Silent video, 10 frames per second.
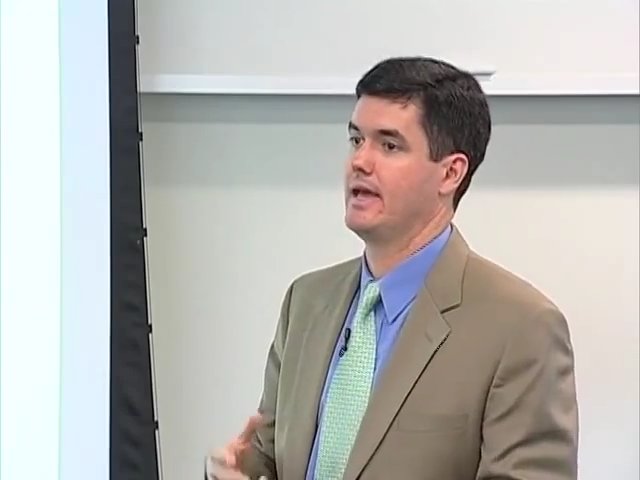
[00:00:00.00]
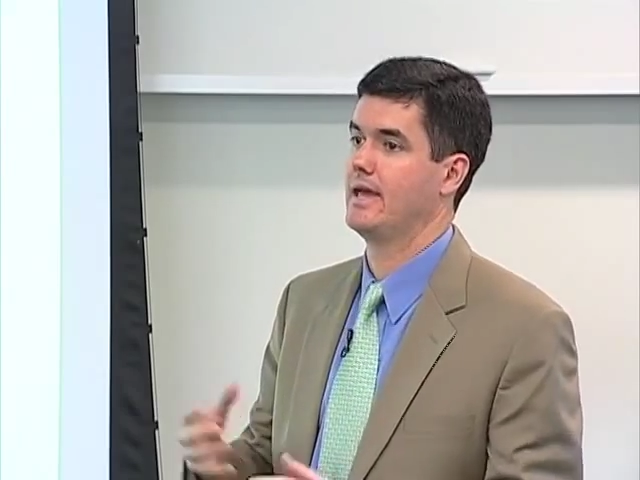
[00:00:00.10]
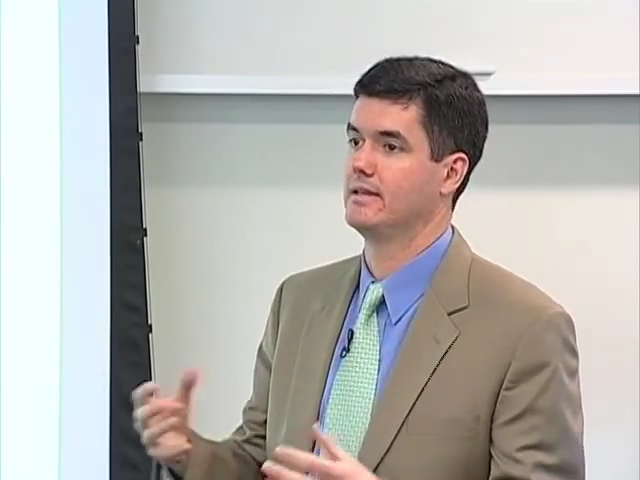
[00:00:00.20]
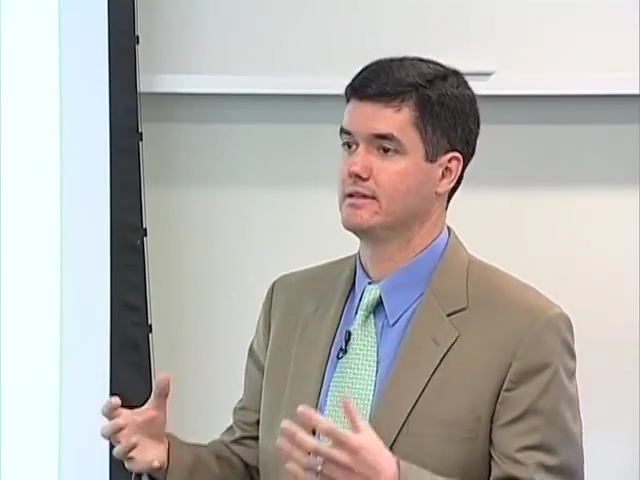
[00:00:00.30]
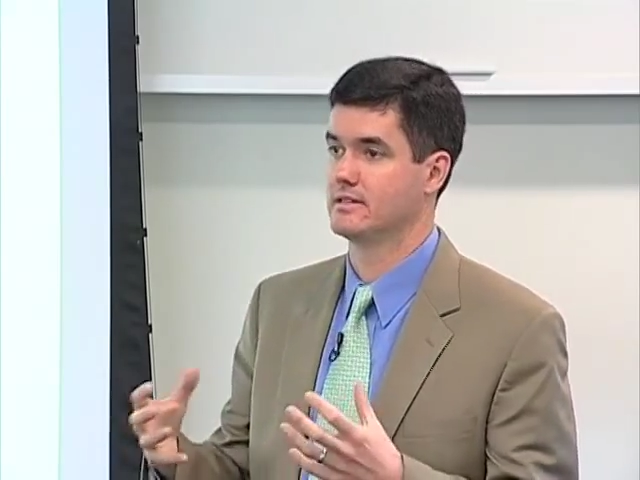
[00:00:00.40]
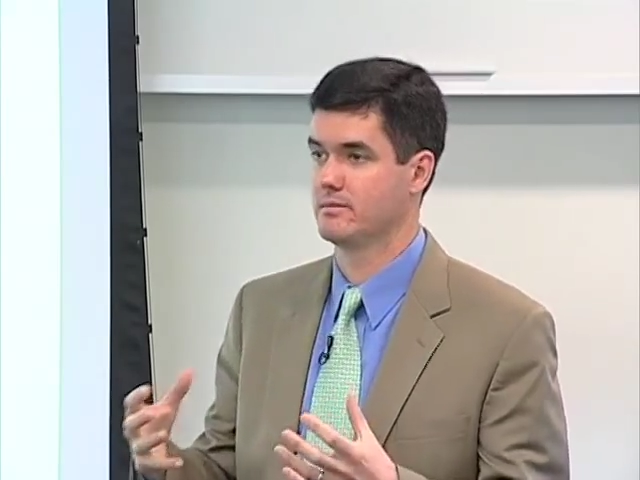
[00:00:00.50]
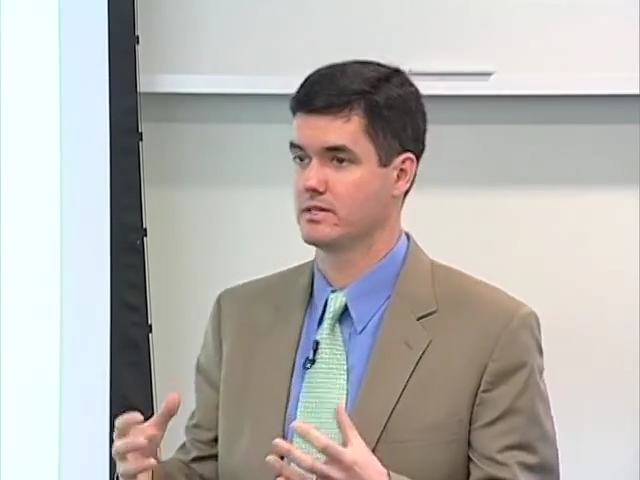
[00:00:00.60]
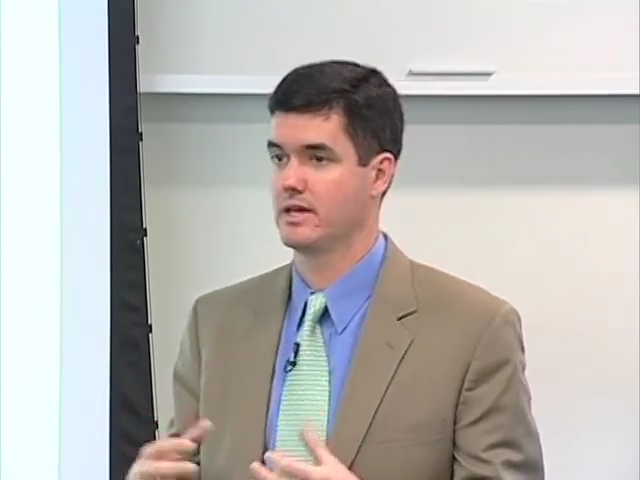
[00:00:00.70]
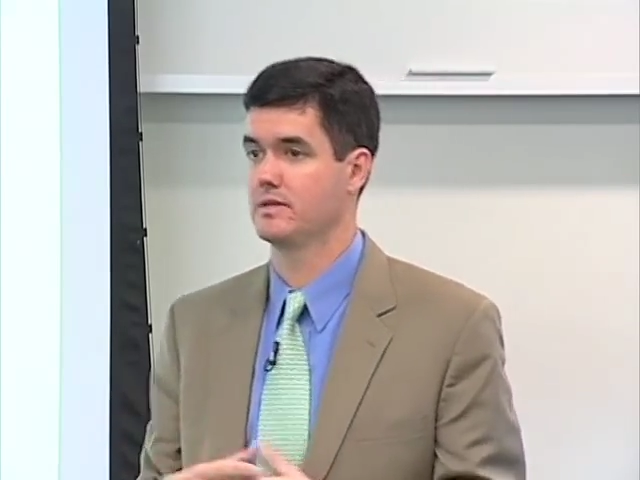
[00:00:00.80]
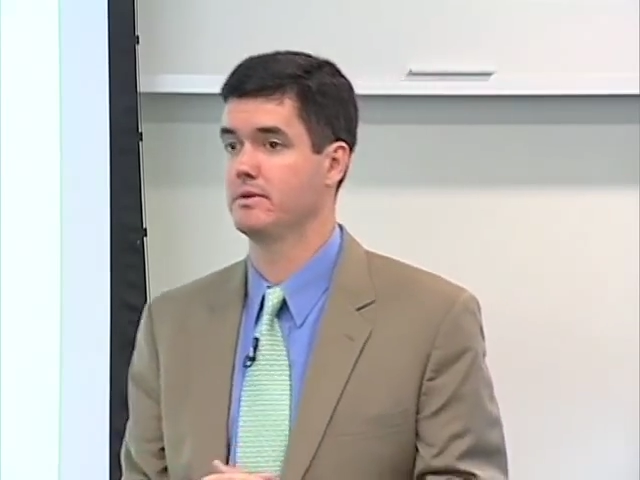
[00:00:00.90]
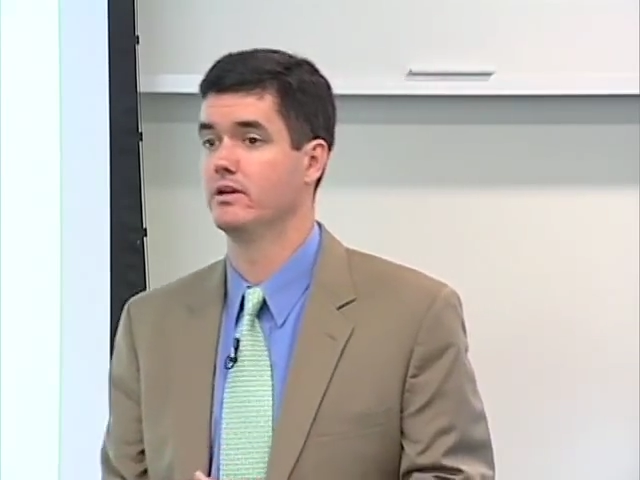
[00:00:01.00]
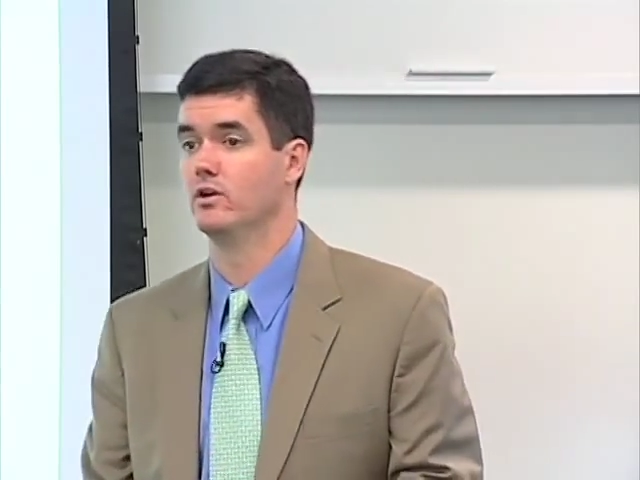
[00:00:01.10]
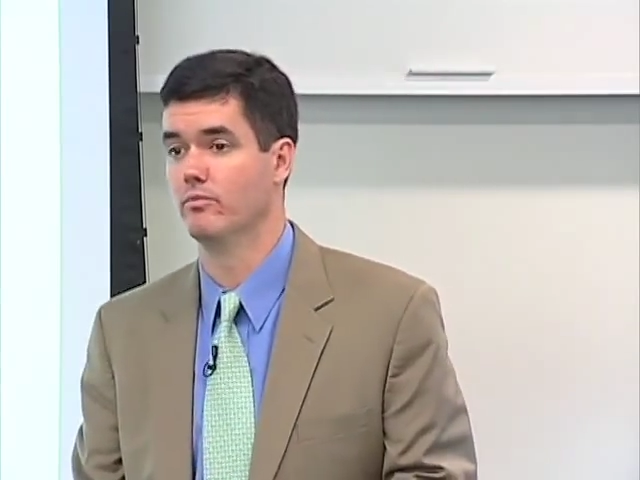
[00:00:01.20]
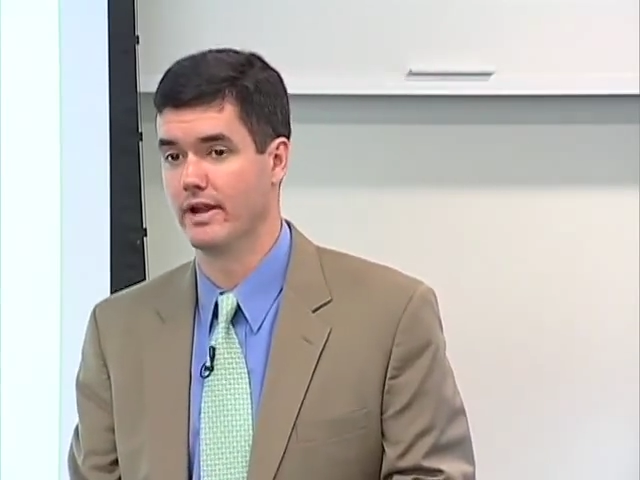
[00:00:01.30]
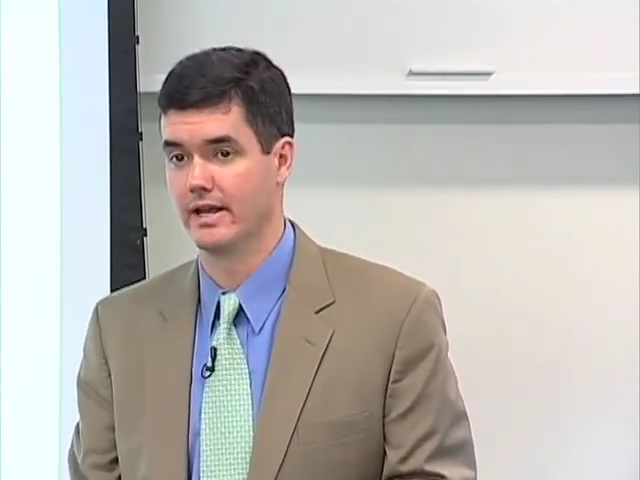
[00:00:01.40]
and to some extent it's been a
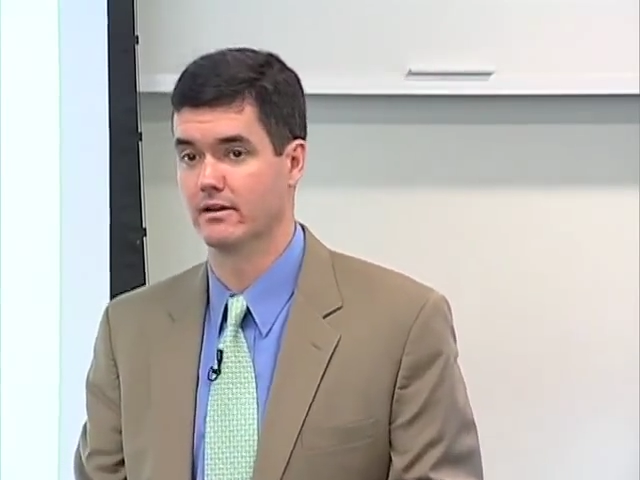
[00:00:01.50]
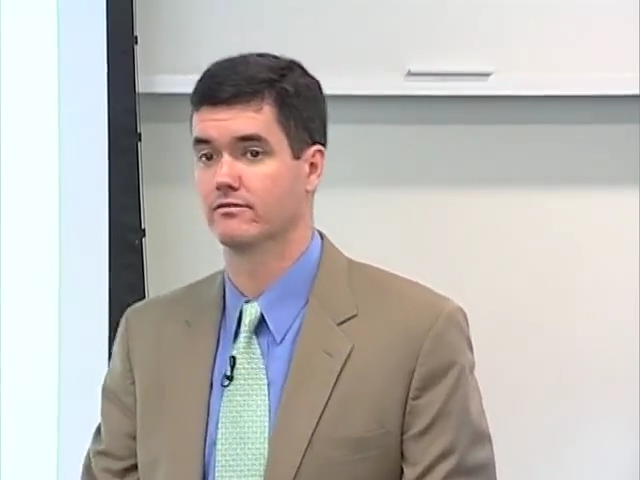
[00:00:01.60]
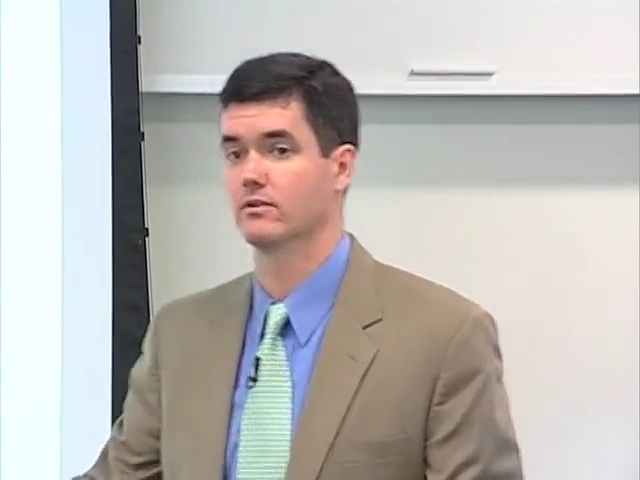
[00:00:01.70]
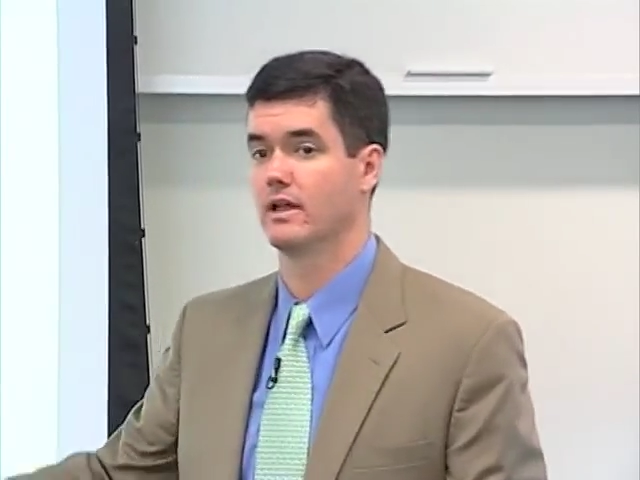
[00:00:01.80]
no-brainer for a